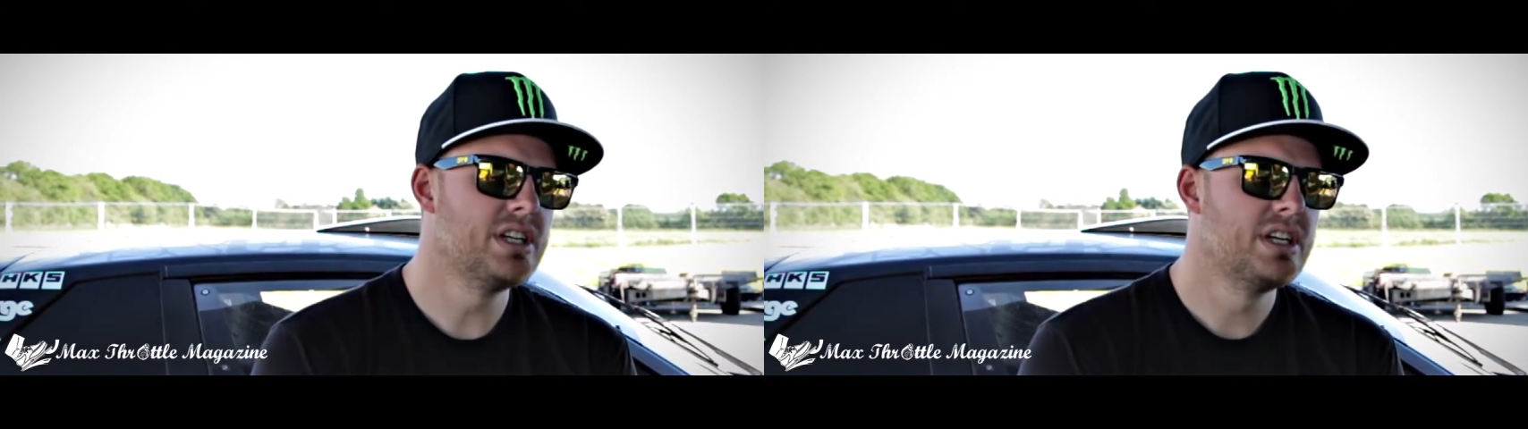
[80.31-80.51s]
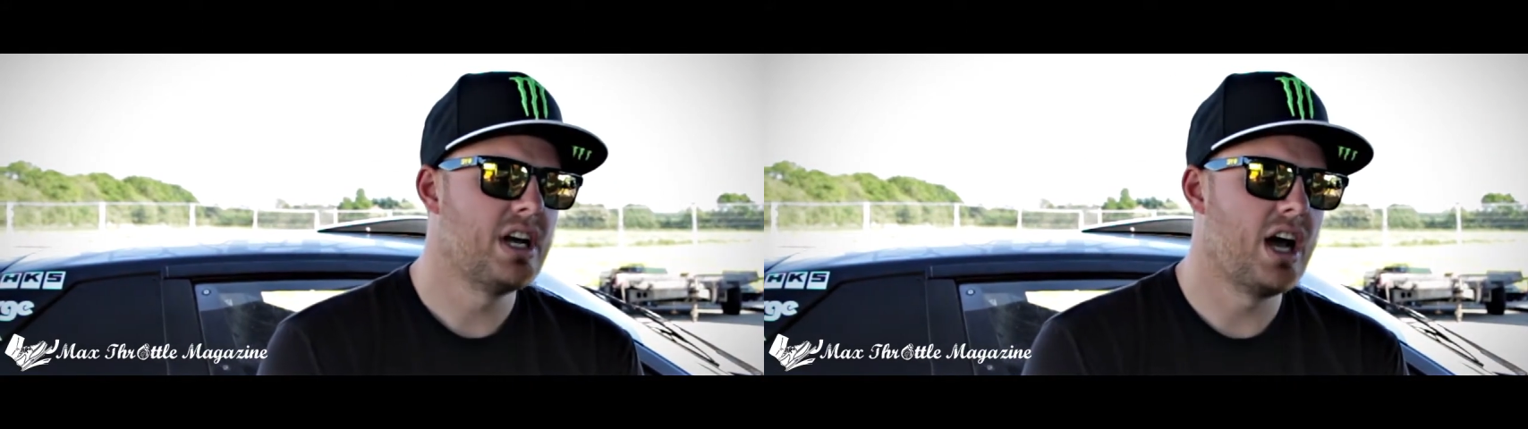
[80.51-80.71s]

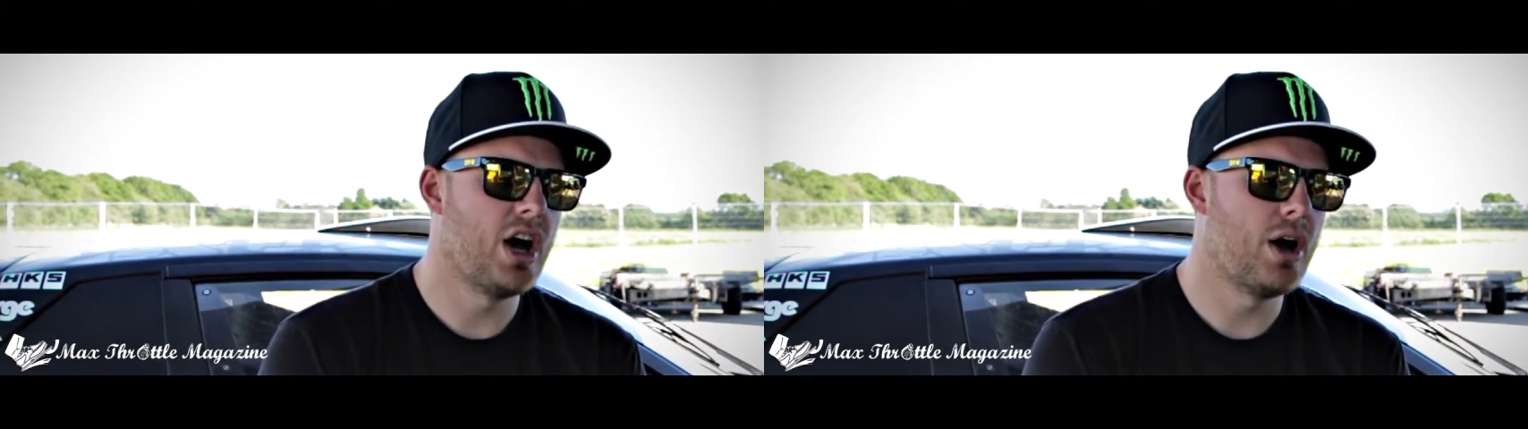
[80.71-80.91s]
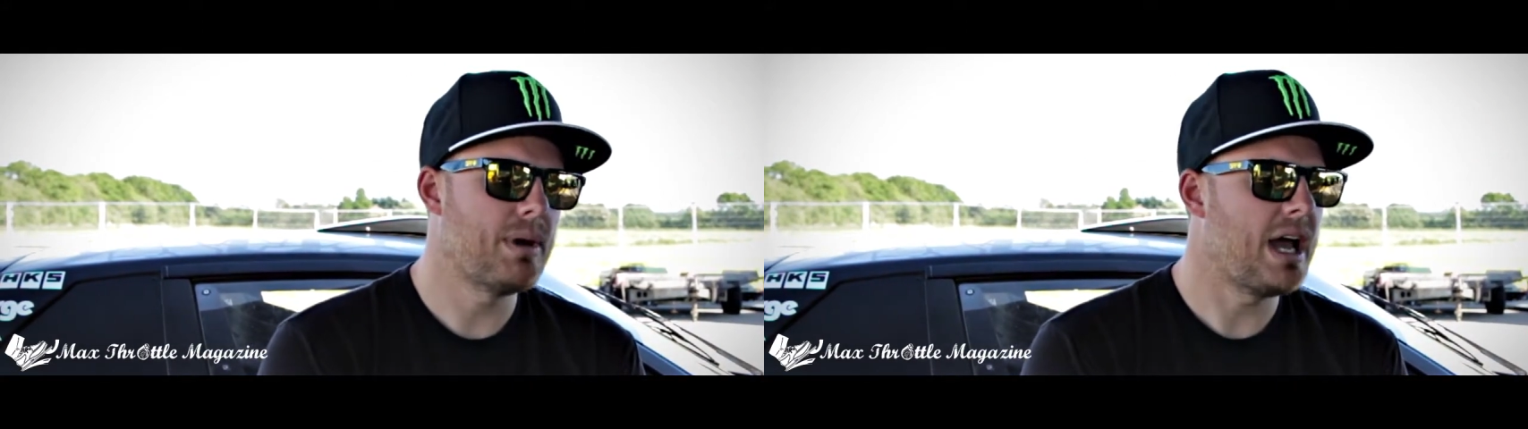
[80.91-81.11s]
It
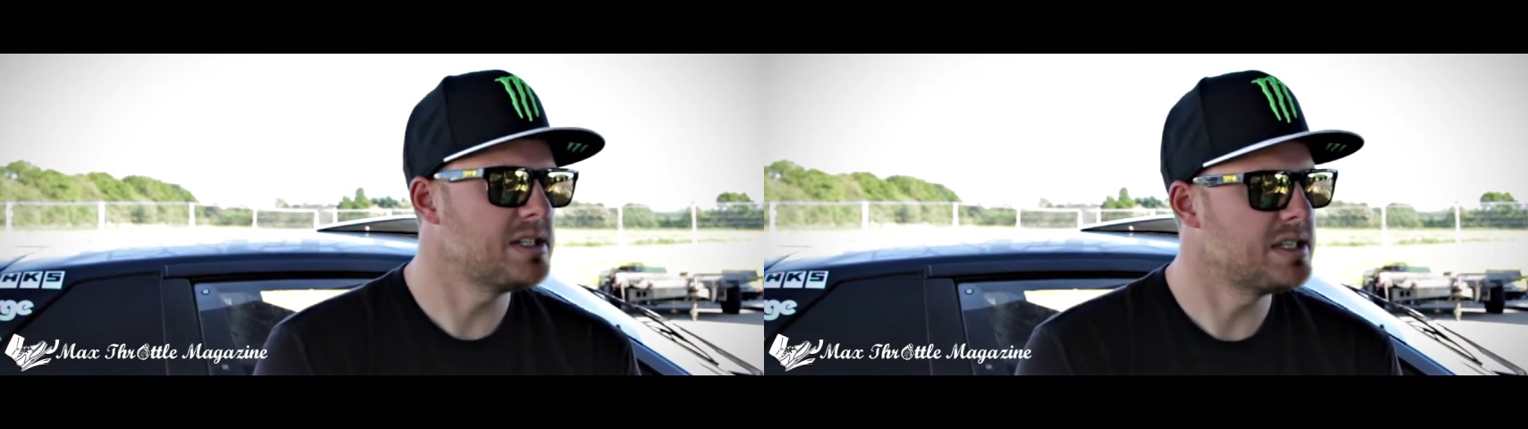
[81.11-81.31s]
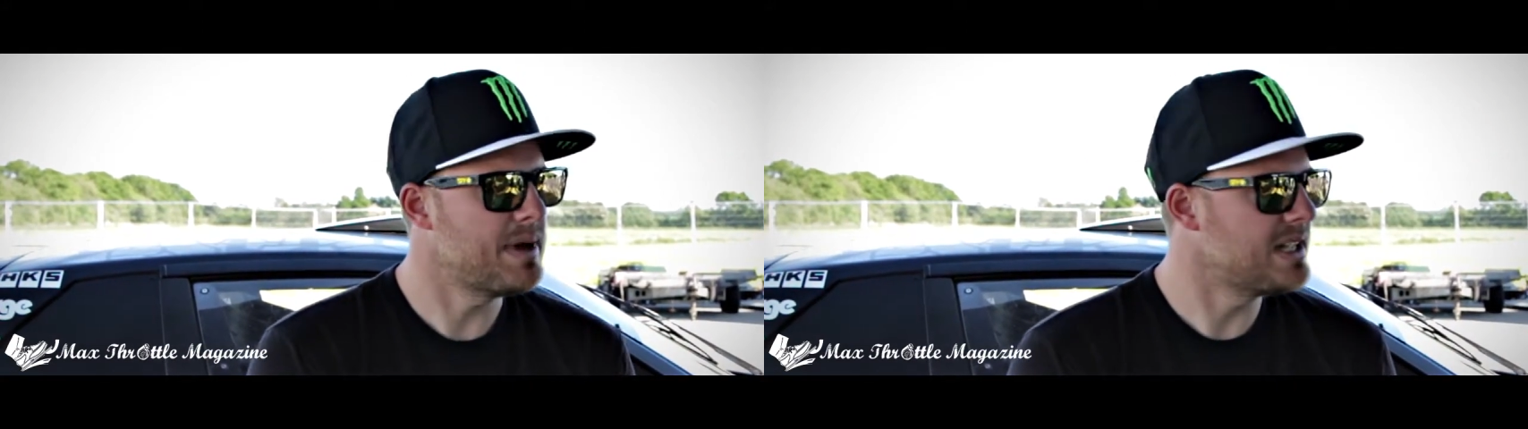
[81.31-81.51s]

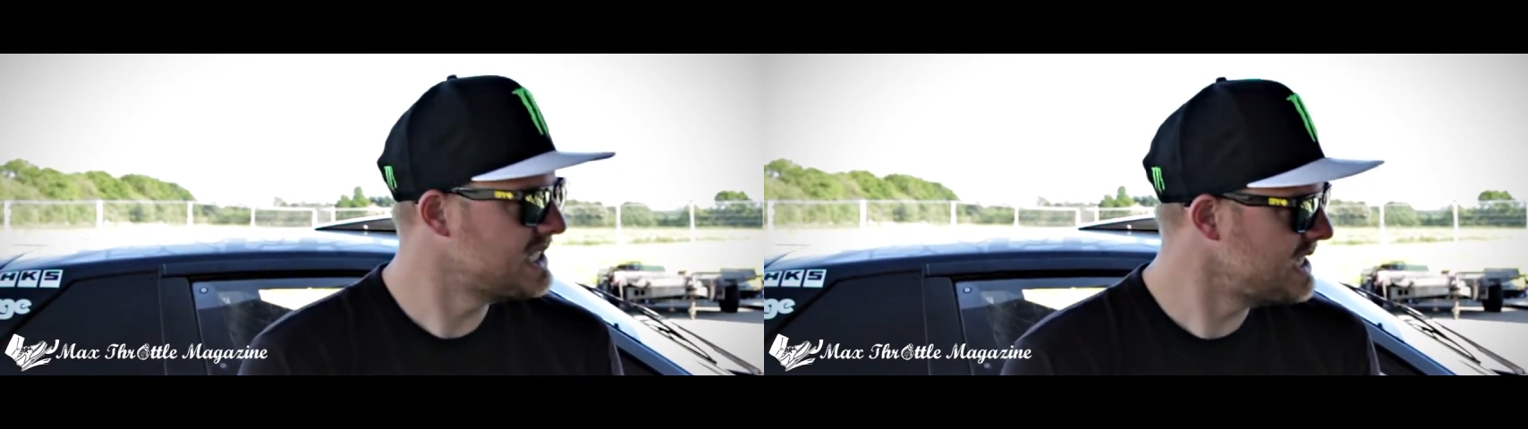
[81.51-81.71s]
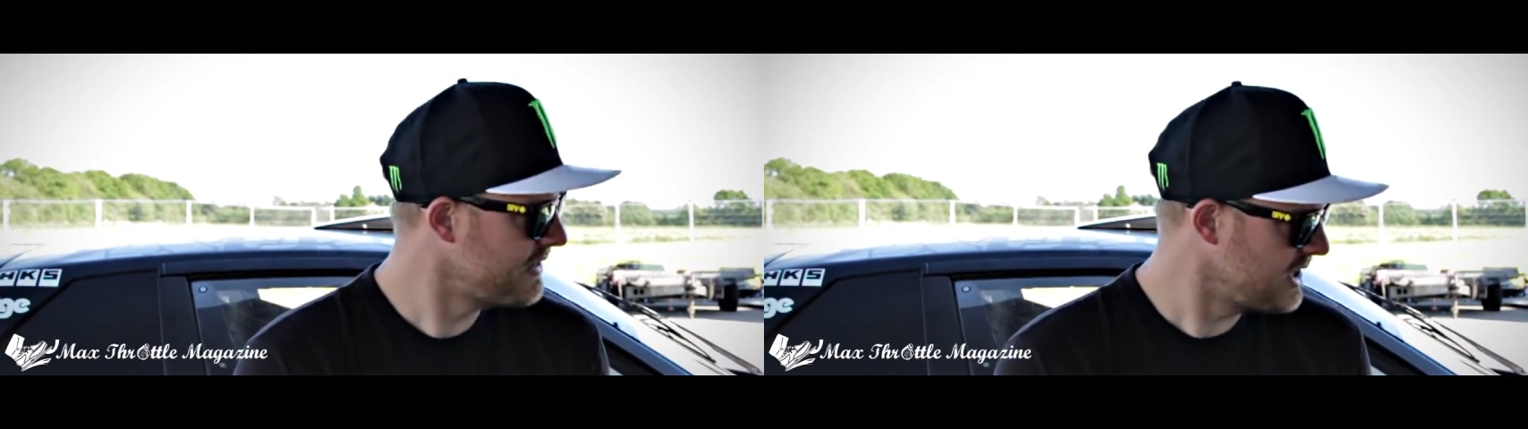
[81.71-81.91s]
has about
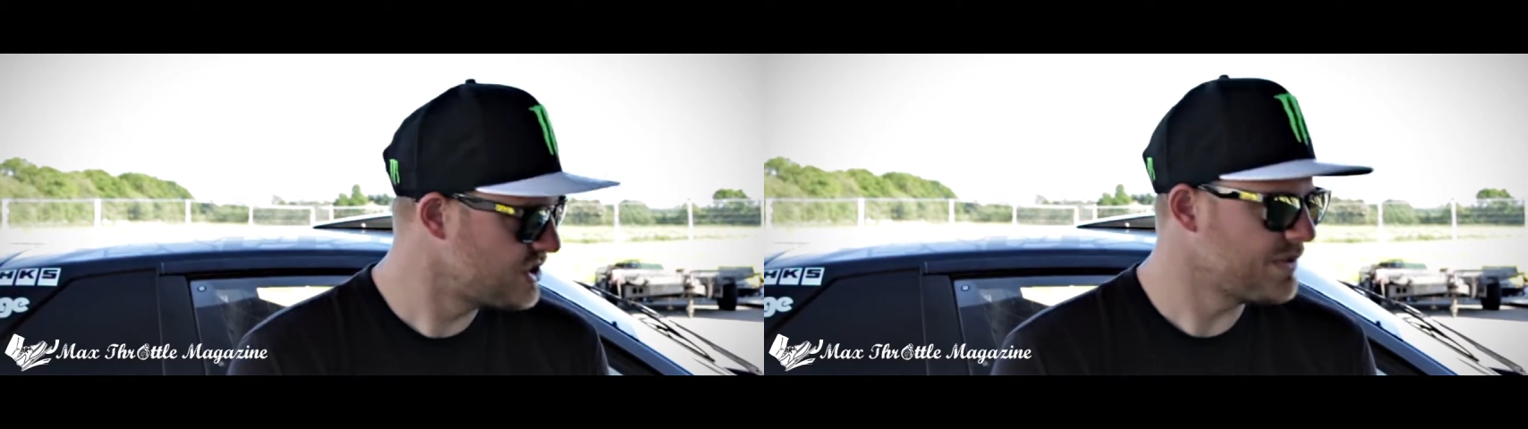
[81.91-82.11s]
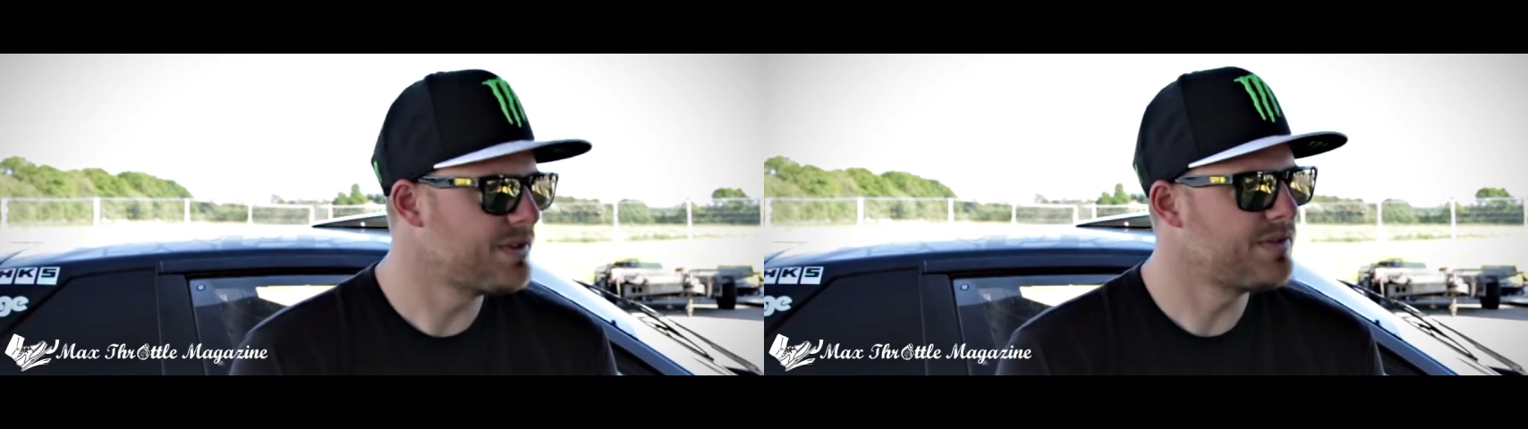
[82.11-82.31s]

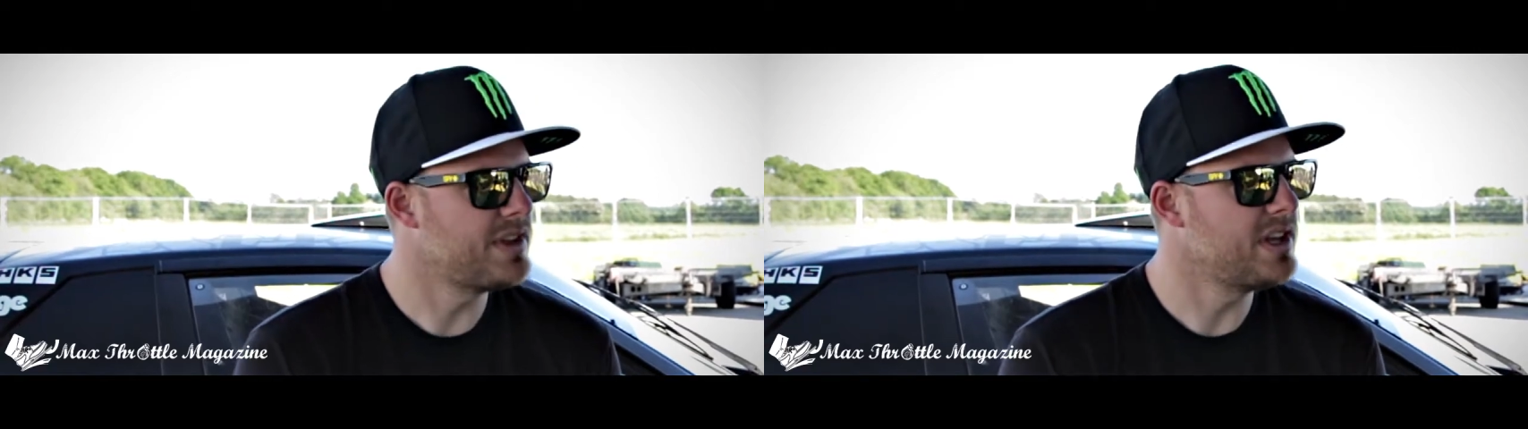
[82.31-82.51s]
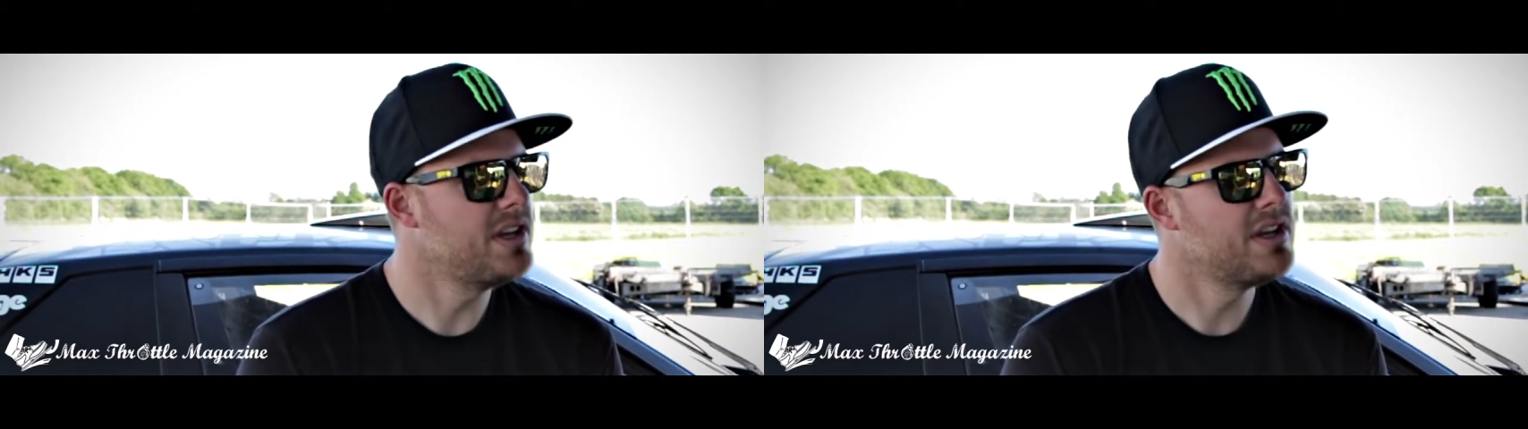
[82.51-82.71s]

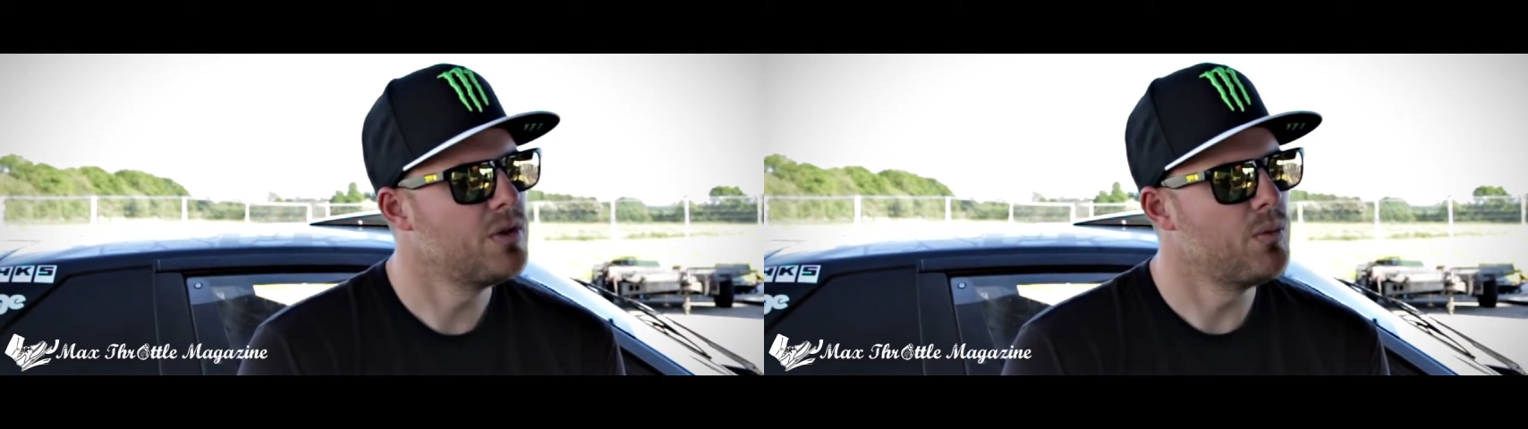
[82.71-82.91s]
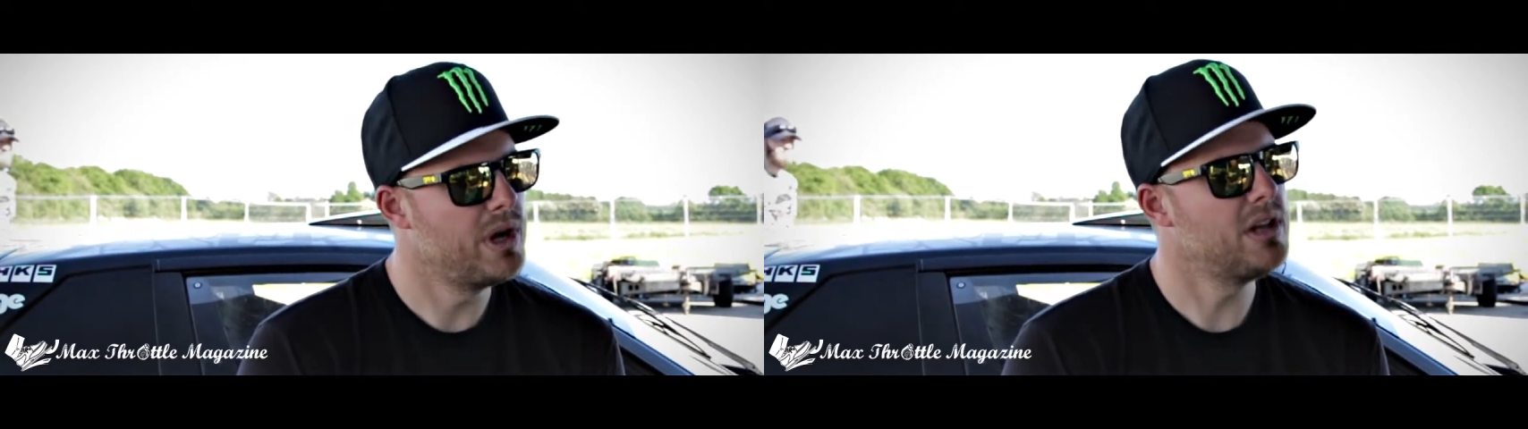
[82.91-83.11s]
750
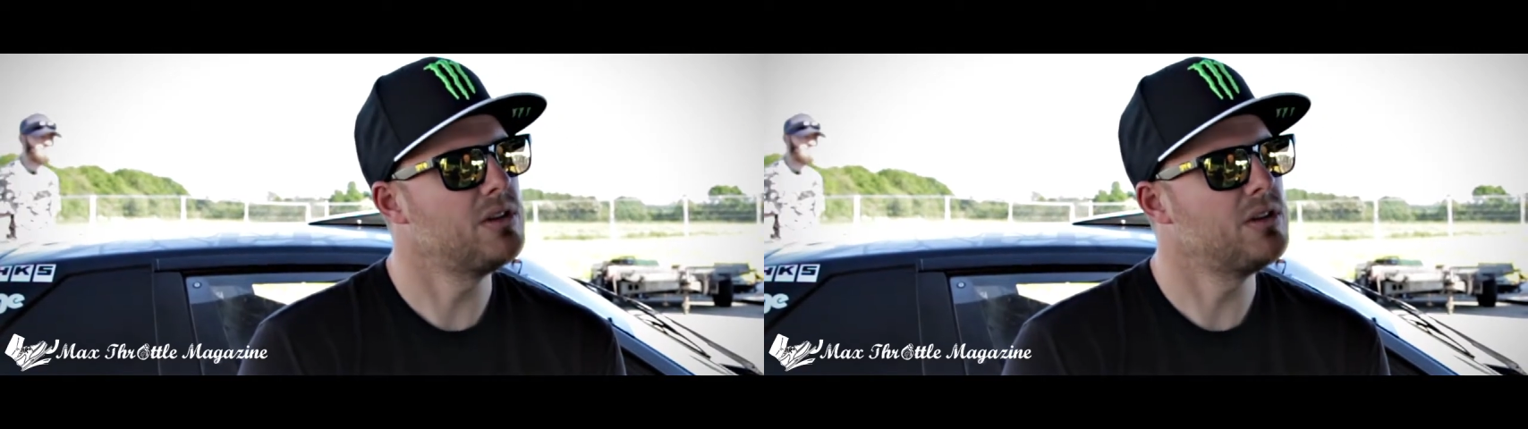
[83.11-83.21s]
wheel